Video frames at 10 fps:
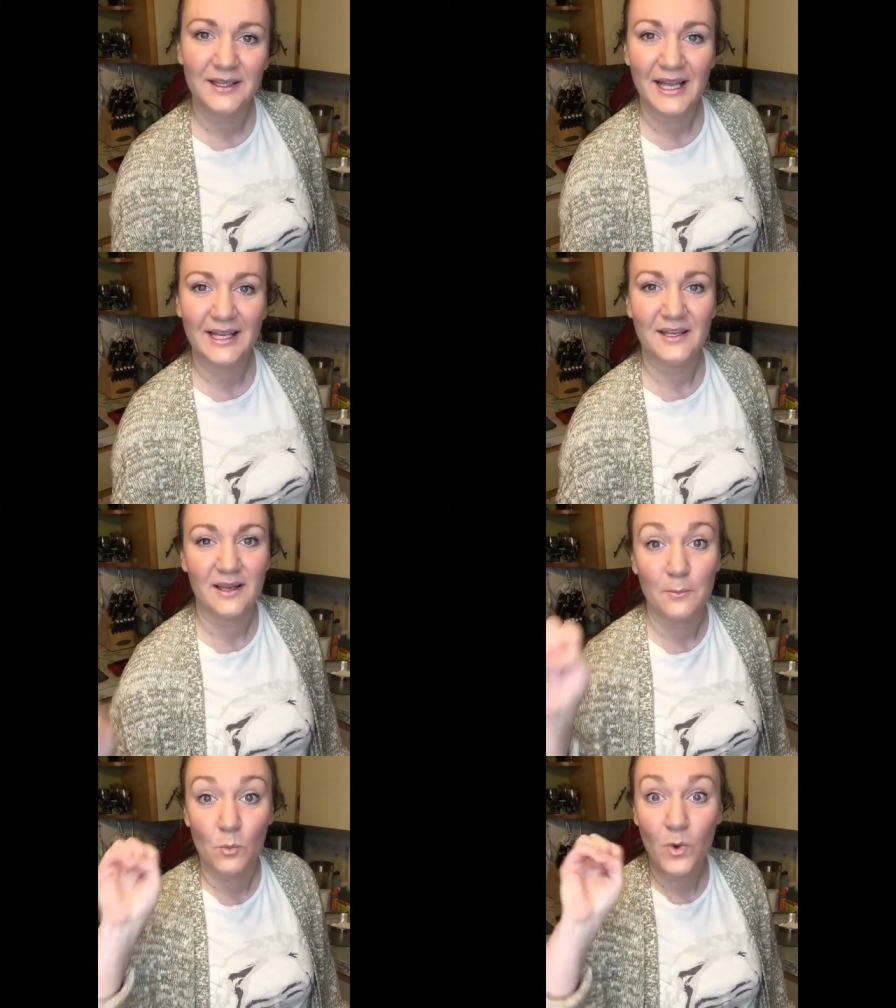clacking
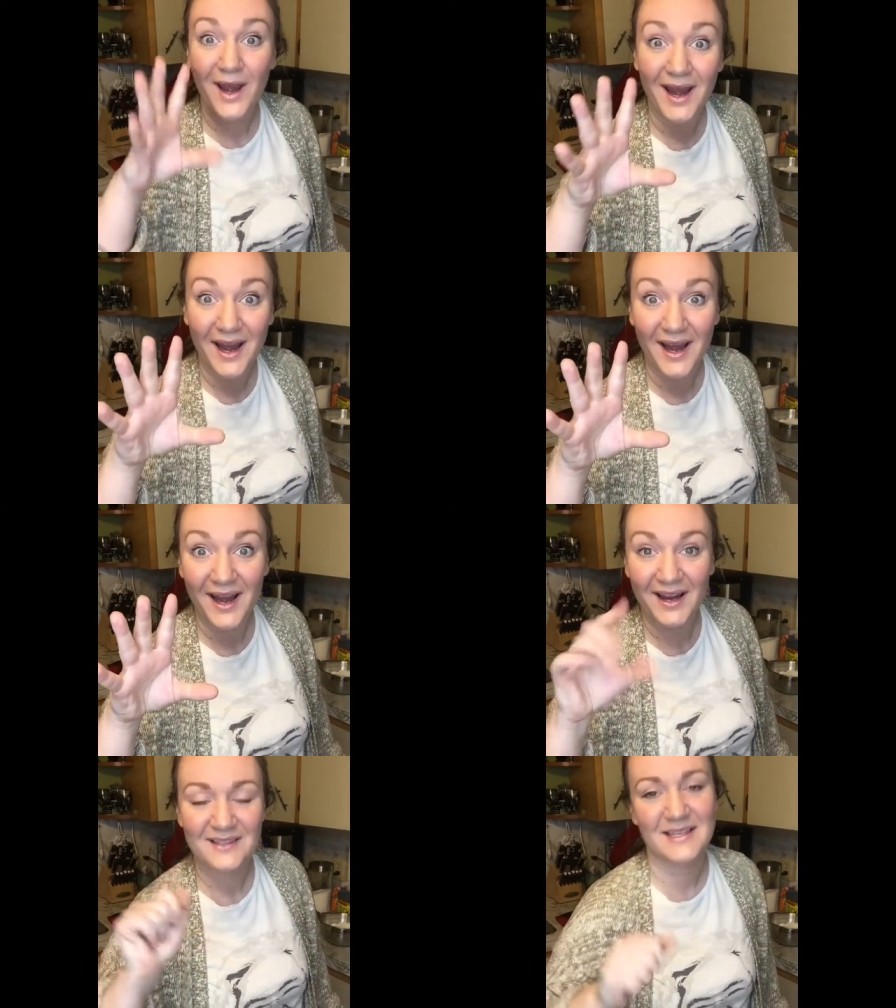and
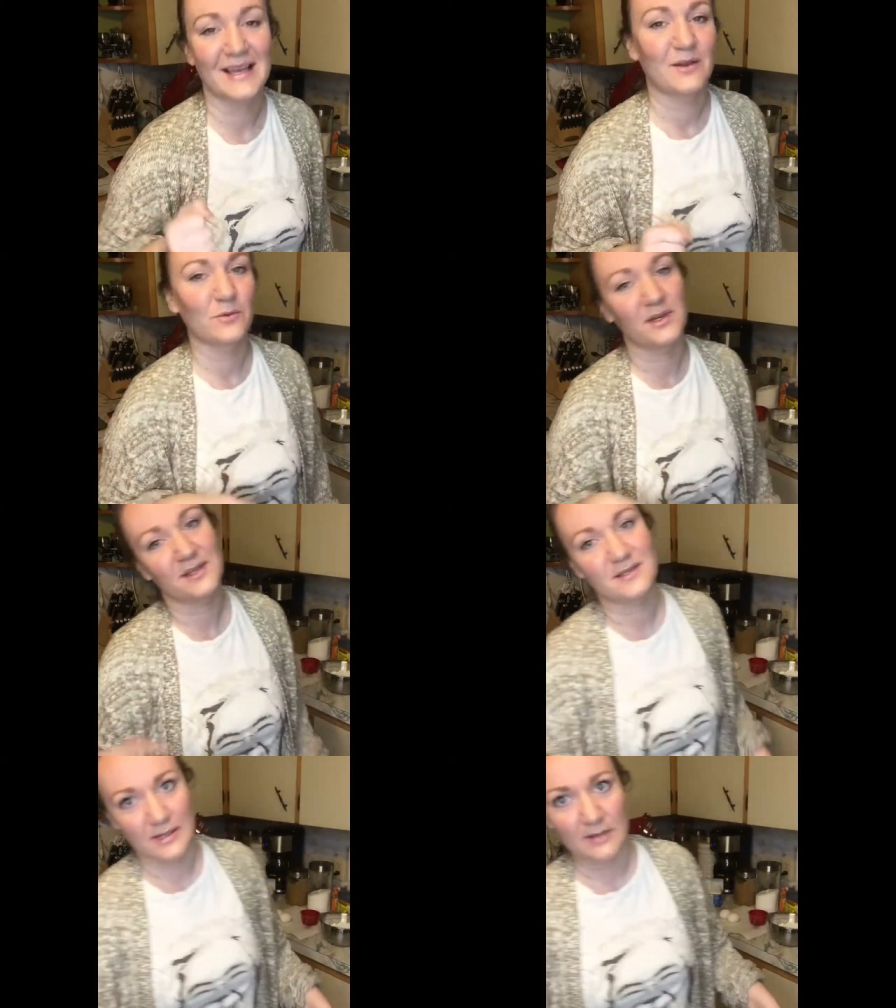wah sound when
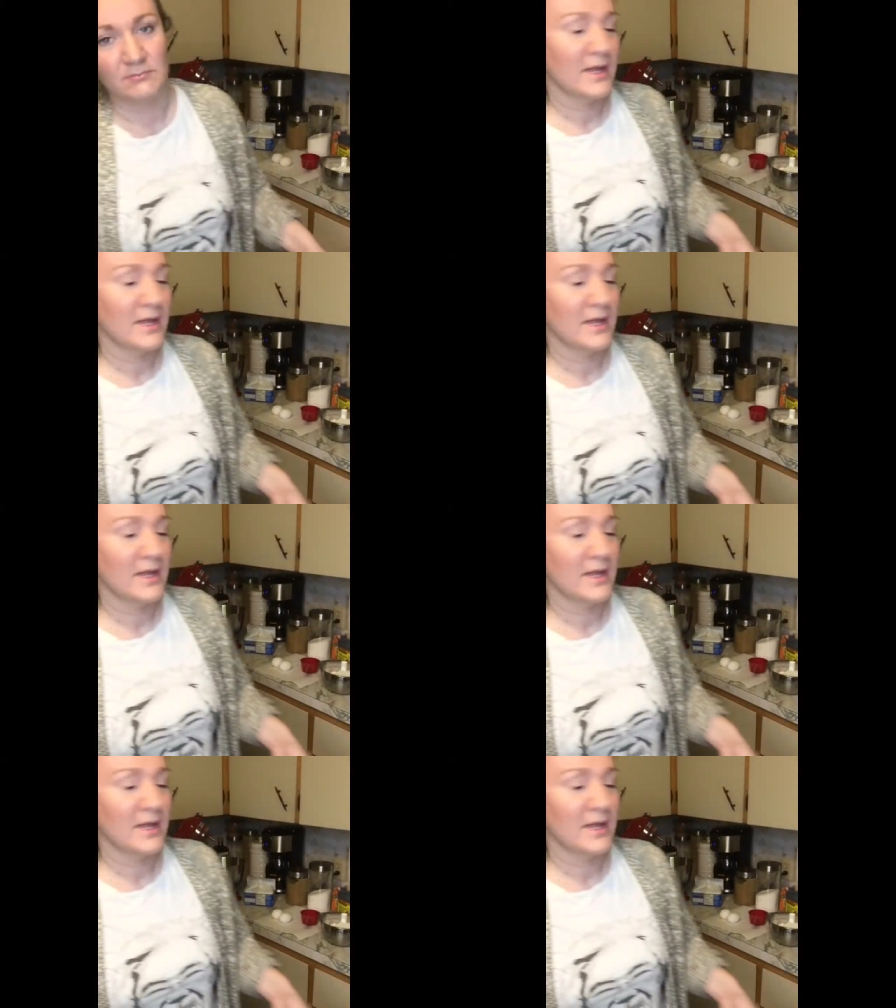it's done.